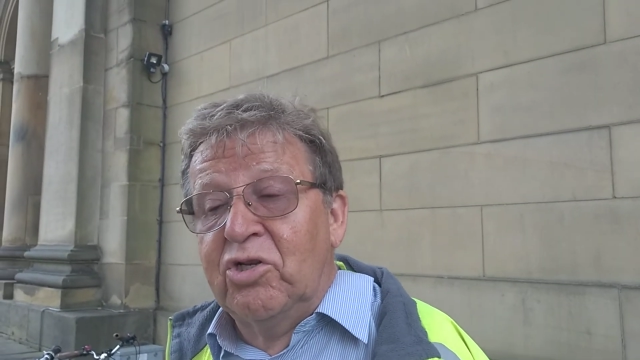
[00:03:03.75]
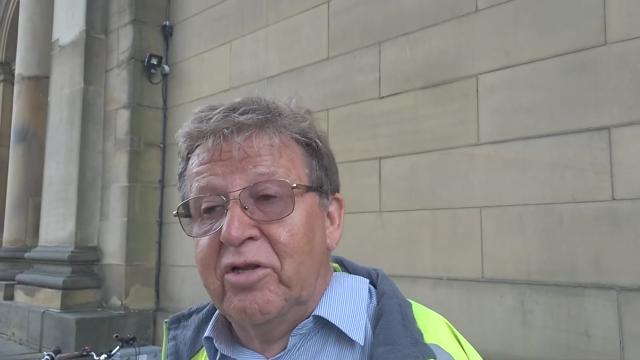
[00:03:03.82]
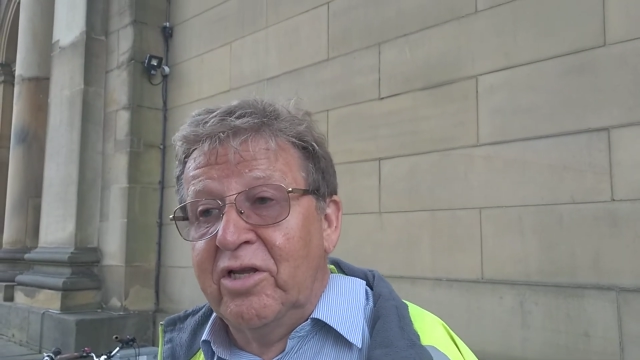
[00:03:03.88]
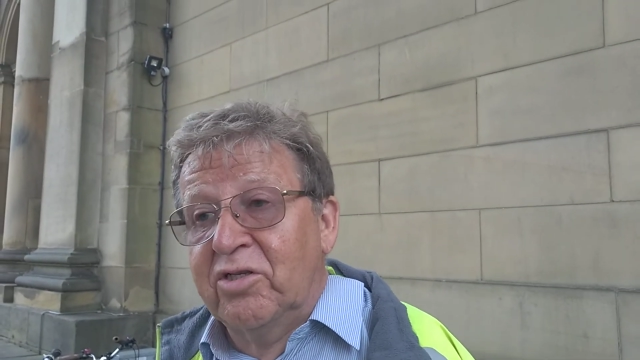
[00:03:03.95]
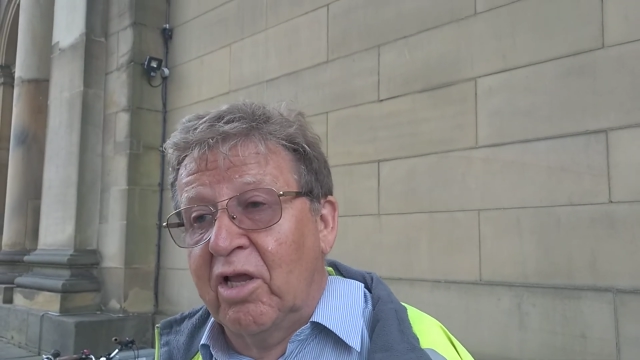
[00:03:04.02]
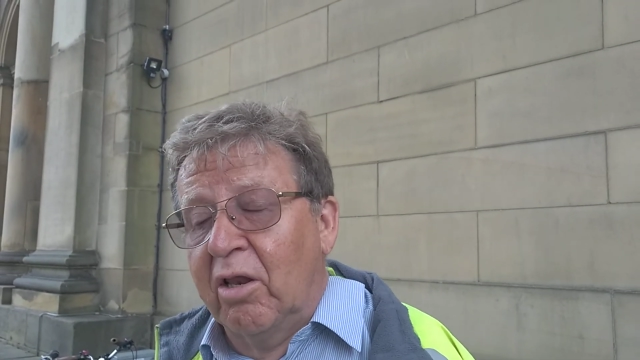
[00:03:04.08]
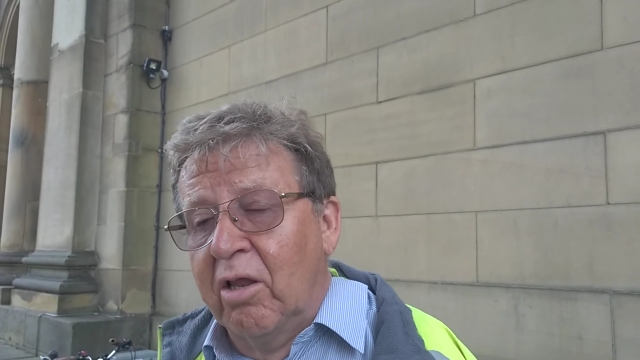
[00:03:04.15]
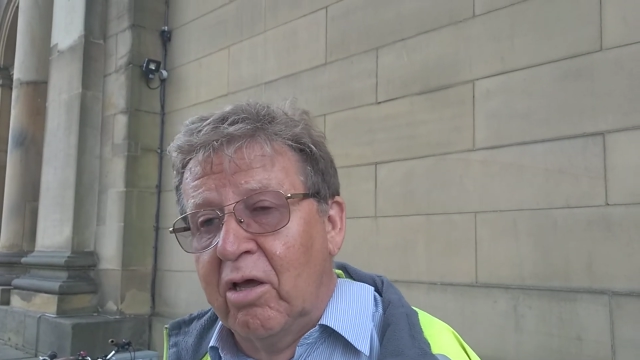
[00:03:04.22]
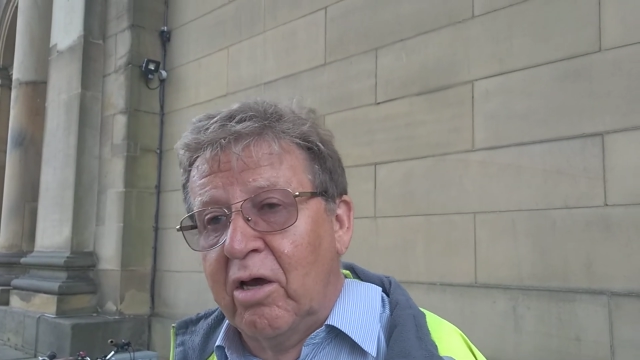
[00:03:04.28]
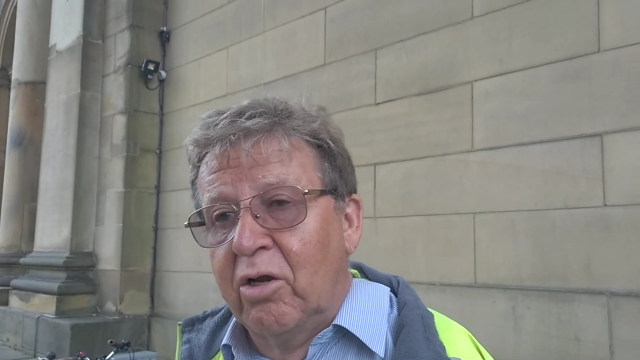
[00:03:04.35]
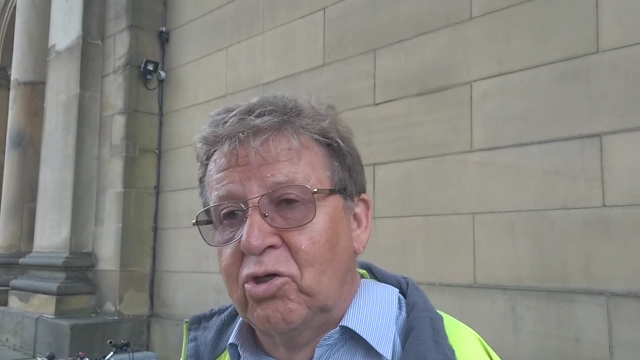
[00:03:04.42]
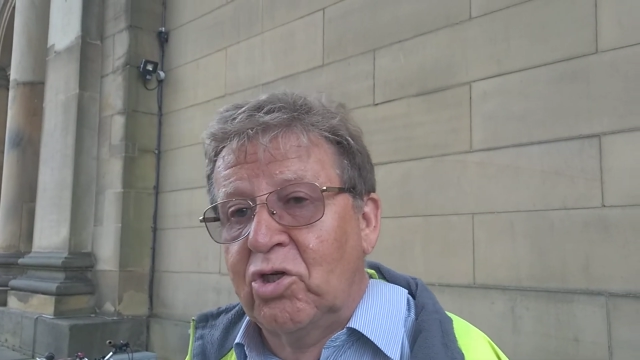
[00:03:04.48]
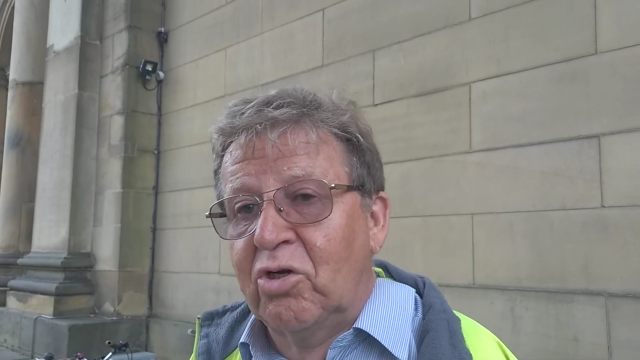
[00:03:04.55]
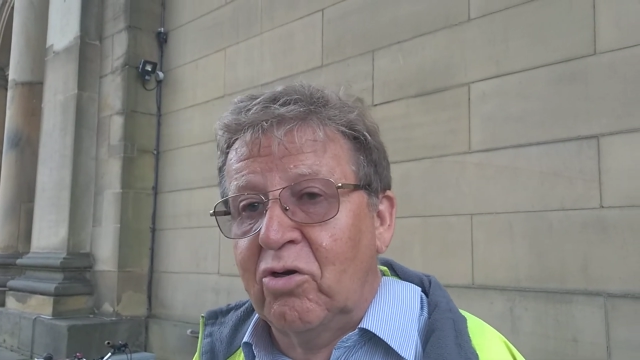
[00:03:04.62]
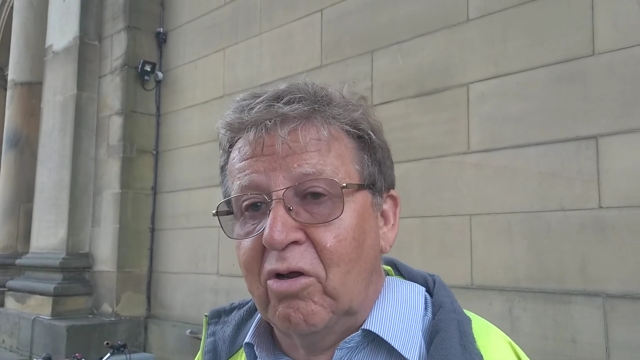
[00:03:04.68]
needs a
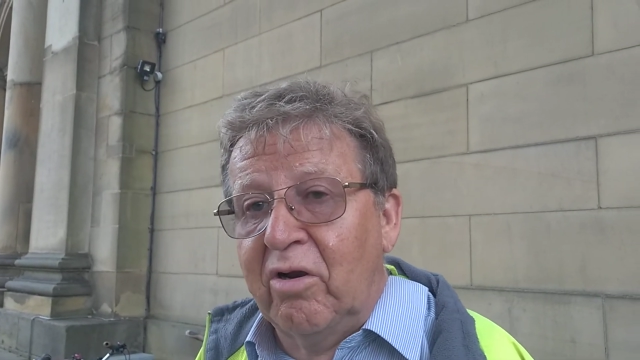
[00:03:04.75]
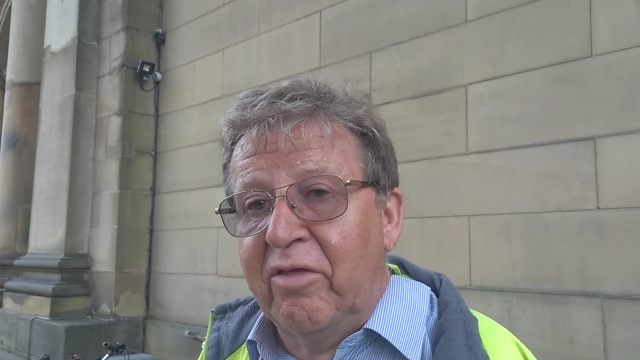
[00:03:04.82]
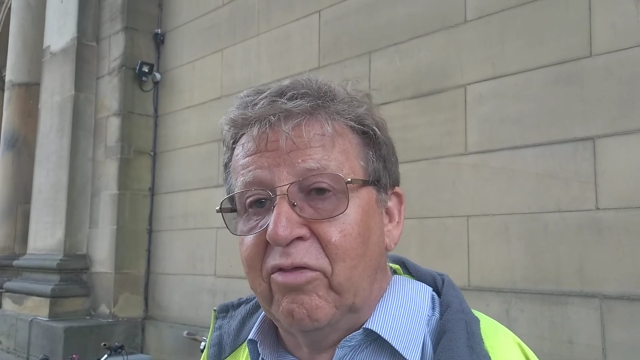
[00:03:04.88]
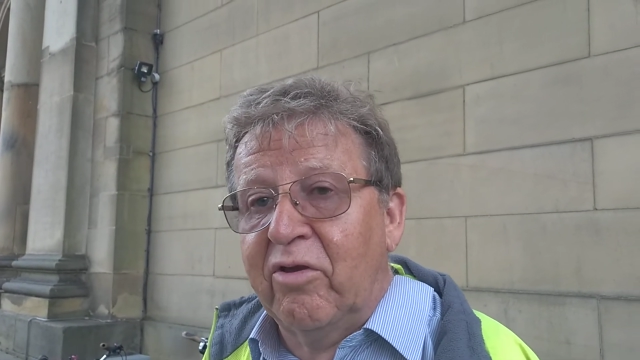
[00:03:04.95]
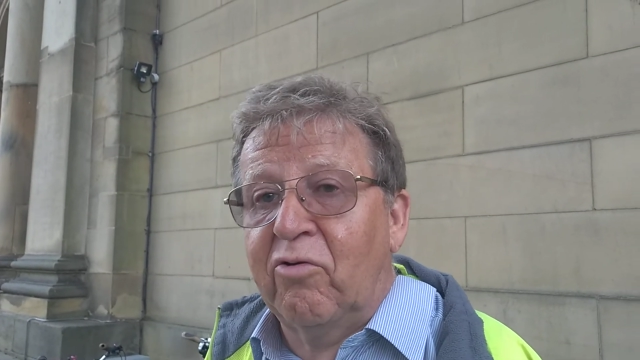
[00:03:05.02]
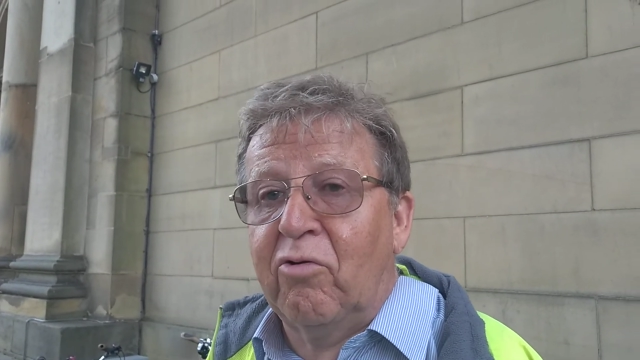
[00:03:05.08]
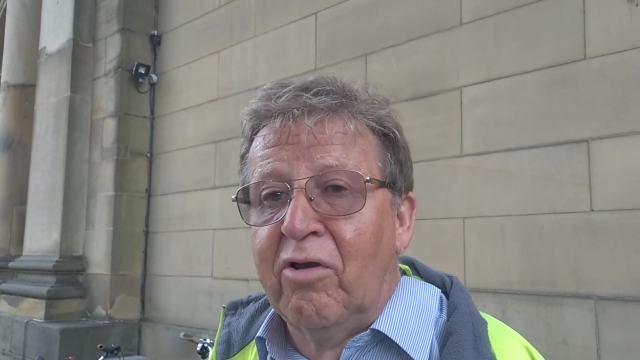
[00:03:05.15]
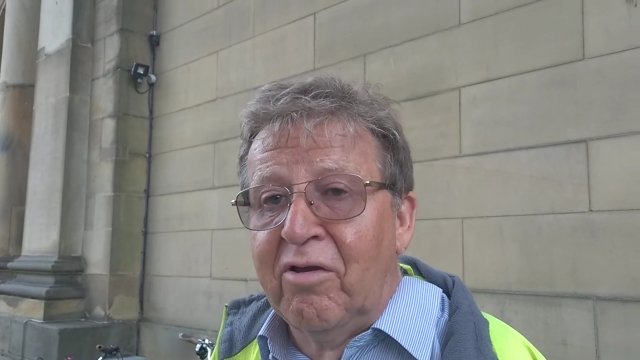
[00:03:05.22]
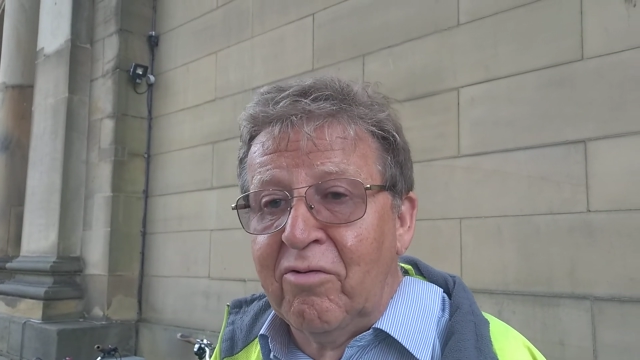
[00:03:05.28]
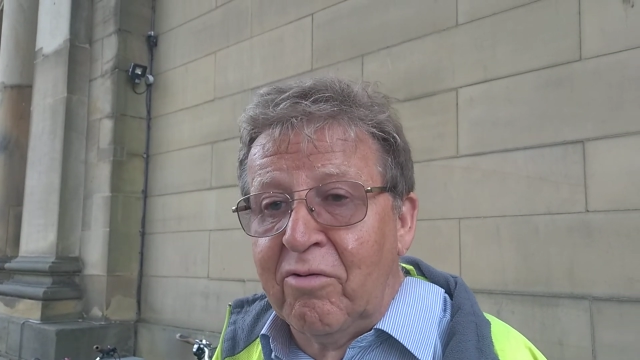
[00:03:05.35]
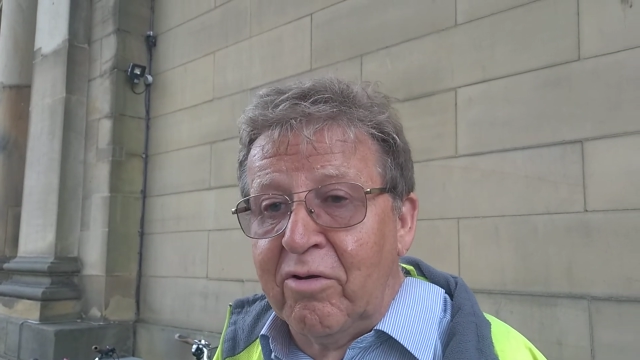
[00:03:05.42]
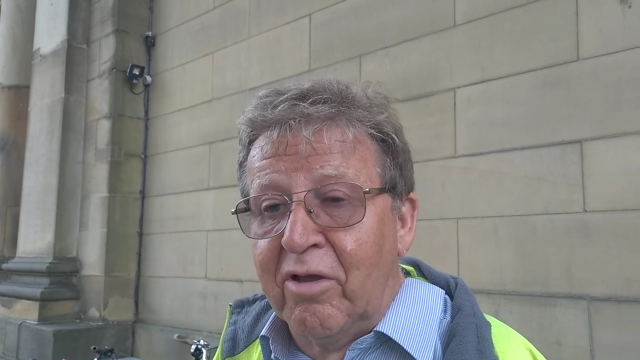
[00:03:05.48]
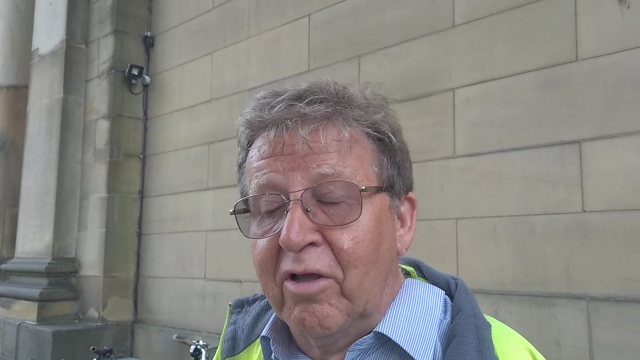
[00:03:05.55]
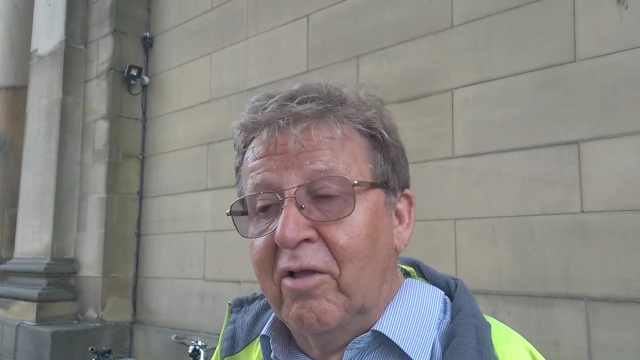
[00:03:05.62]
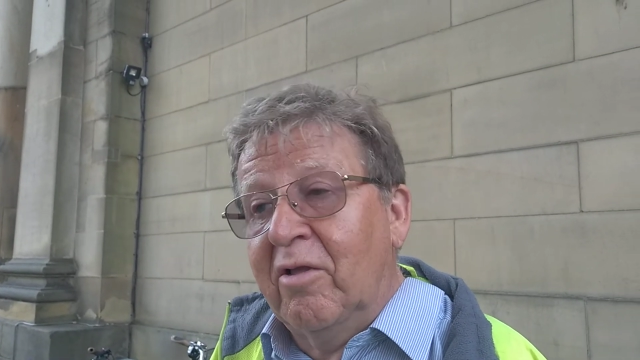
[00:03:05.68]
large hole in the ground.